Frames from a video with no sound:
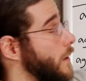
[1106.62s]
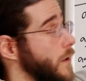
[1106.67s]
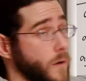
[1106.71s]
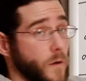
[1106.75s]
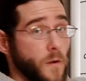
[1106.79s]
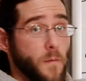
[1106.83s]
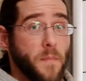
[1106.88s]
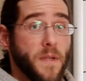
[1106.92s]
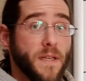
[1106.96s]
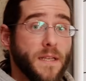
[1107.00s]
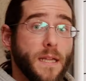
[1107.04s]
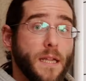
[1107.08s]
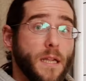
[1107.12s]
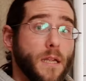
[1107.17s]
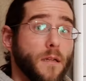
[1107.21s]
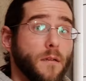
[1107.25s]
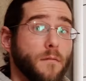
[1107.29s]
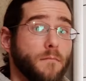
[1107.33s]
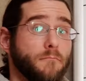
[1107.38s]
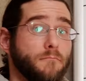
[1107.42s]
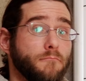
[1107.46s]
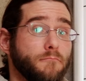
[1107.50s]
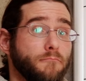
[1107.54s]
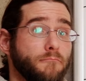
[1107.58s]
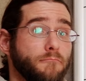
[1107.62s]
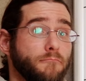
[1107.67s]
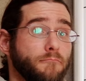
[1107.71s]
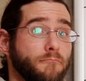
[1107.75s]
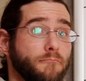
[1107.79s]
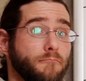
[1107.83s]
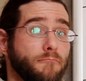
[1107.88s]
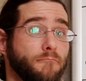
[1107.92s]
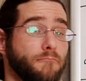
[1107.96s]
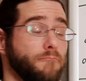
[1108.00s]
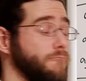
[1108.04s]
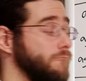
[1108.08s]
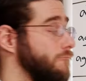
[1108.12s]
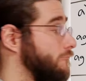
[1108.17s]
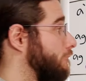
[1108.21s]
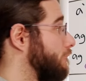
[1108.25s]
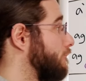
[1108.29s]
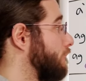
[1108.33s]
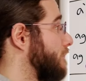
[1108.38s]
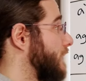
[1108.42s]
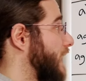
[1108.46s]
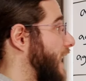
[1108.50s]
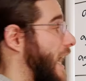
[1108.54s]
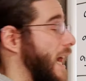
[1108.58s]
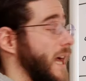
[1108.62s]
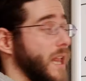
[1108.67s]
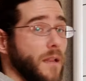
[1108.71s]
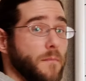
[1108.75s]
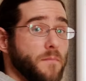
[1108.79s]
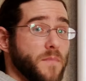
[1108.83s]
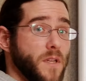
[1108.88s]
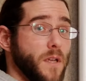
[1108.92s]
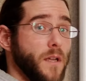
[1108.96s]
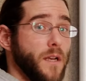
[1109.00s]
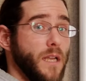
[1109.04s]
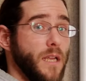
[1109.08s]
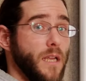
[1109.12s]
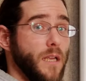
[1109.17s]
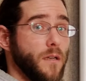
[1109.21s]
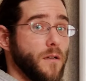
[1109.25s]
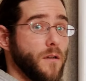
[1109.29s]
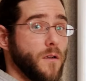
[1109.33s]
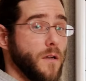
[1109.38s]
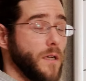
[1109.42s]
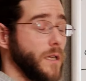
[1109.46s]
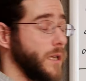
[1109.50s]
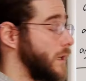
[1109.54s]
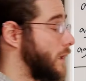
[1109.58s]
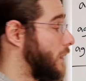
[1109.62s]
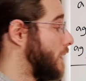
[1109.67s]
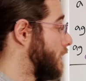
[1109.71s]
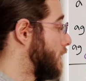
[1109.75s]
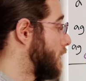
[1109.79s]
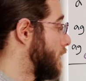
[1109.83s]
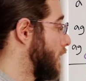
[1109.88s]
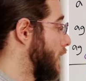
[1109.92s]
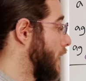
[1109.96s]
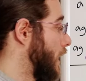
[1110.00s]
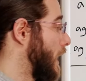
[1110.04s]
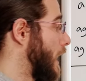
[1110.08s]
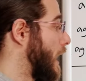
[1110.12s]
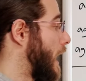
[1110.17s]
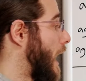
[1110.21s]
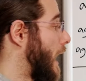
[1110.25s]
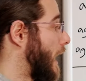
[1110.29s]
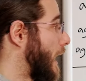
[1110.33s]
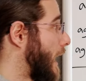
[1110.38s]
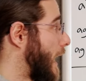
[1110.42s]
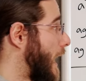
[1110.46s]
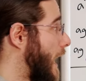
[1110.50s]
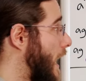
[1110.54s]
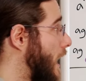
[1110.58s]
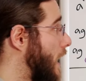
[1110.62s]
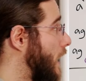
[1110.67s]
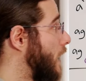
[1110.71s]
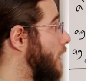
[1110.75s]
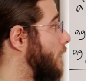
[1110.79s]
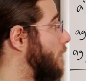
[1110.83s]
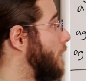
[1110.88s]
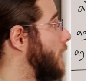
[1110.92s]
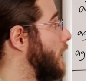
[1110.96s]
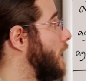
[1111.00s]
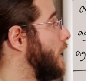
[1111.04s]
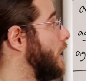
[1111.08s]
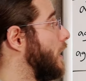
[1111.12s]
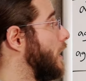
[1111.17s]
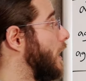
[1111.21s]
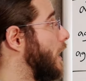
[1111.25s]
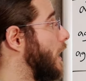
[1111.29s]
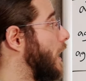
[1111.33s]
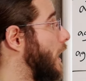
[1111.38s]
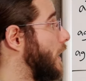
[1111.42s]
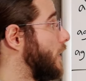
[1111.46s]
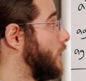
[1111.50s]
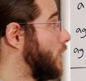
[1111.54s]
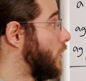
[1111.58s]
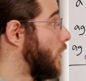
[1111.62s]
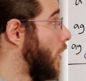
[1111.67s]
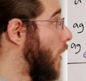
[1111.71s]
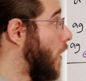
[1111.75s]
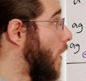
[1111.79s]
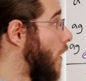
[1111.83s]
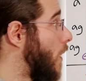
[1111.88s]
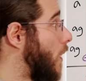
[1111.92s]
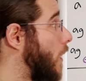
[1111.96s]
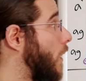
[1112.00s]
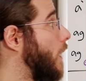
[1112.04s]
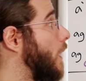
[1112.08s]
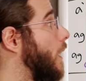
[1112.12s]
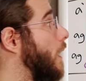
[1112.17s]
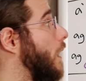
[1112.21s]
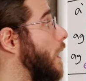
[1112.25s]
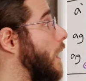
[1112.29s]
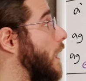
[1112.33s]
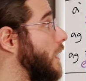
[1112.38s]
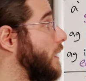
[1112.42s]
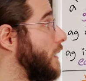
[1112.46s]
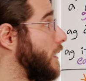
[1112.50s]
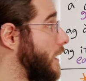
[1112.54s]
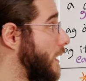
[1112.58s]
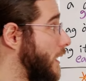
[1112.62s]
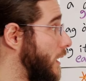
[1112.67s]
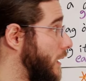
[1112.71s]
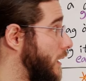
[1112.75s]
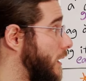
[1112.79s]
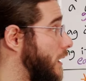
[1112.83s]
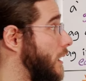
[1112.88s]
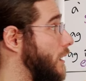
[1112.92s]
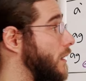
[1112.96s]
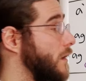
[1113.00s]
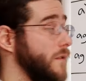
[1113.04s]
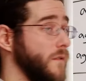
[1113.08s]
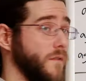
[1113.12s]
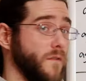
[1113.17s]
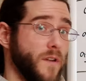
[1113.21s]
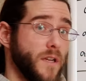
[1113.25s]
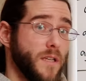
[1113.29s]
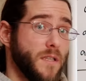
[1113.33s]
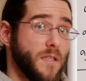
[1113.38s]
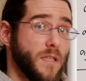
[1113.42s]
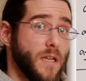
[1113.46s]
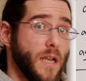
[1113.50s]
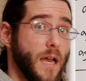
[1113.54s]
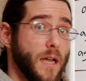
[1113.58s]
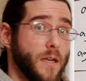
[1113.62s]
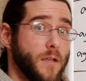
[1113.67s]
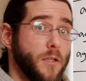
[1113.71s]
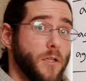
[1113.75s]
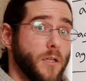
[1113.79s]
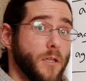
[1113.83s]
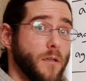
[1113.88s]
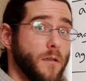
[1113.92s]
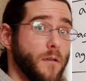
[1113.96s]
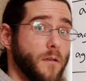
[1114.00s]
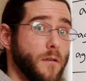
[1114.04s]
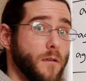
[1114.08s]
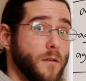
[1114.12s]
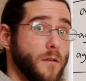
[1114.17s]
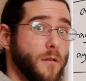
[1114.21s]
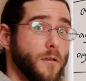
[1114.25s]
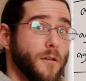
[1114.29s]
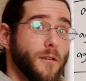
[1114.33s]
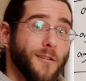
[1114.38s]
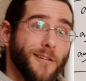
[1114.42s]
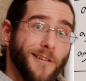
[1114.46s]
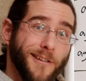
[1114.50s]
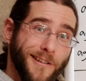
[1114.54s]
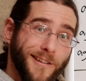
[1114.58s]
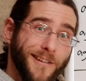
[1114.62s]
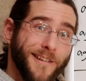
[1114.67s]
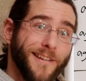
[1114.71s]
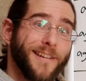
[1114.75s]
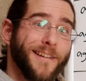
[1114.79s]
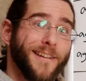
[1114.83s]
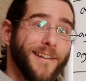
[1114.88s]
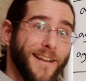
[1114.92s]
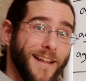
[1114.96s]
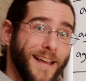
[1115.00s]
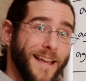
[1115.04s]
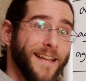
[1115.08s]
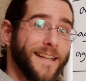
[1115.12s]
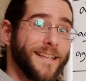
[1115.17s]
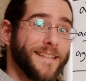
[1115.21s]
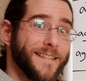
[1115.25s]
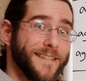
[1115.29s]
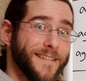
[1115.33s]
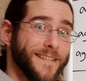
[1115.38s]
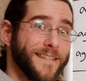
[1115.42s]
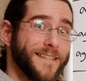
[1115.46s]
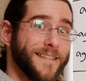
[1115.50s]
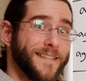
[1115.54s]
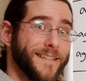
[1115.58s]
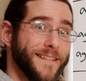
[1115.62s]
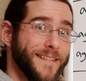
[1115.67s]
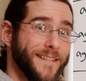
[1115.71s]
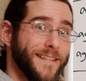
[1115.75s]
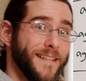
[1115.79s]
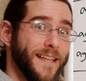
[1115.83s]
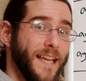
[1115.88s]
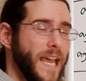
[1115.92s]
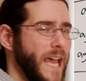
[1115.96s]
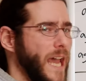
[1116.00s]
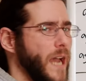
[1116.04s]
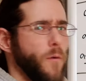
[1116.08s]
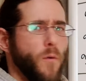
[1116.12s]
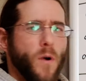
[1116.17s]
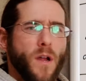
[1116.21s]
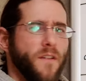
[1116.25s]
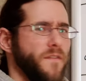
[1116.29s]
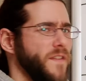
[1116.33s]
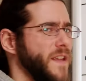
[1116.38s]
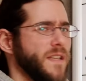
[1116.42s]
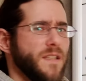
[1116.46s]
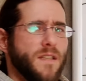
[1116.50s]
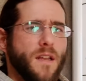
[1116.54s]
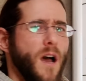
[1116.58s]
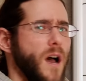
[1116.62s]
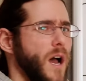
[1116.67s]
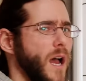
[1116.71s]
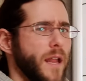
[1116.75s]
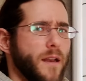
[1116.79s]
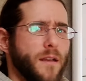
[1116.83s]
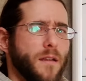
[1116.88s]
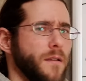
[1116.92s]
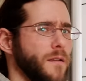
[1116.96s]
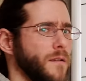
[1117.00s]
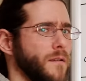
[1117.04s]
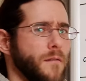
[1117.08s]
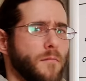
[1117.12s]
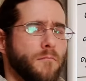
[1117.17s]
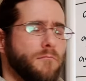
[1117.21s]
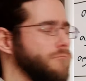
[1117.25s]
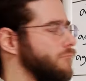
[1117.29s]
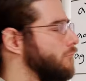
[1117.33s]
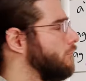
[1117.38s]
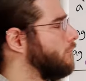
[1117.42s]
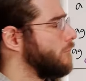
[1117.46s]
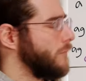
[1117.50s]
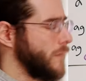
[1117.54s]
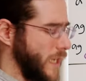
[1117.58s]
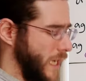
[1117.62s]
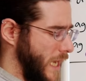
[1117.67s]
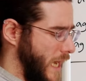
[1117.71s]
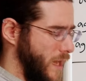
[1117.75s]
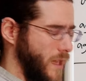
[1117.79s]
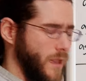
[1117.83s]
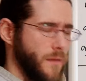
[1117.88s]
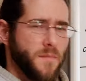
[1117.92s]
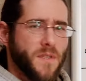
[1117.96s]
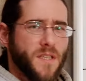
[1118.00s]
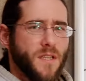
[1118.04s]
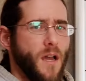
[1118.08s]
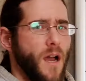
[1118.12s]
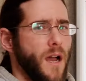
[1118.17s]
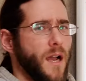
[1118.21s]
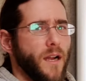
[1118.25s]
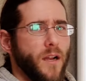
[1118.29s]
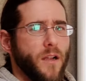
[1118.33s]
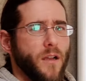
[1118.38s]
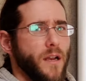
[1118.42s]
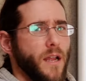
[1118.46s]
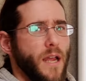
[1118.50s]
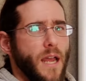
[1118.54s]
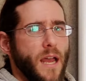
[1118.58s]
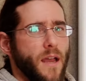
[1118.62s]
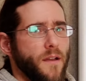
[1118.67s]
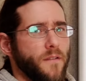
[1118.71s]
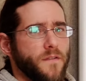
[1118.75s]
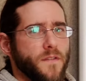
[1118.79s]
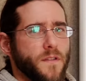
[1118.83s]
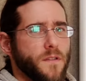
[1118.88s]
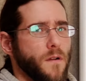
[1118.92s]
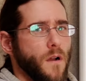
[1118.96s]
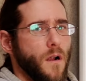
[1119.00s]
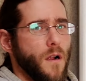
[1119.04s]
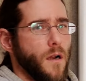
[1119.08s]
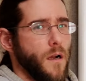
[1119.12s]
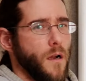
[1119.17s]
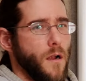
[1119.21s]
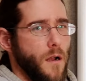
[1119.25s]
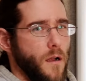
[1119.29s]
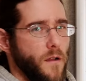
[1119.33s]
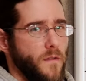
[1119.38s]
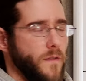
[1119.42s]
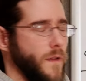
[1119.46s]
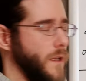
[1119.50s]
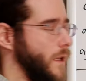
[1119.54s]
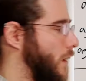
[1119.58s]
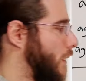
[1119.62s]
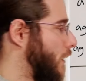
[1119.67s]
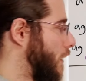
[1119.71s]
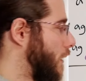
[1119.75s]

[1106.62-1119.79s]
kuchbeti. Callum's going to eat cookies. Ha Callum adol a yicha vriskachin. Nice. And what if he's not? Callum's not going to have strong coffee.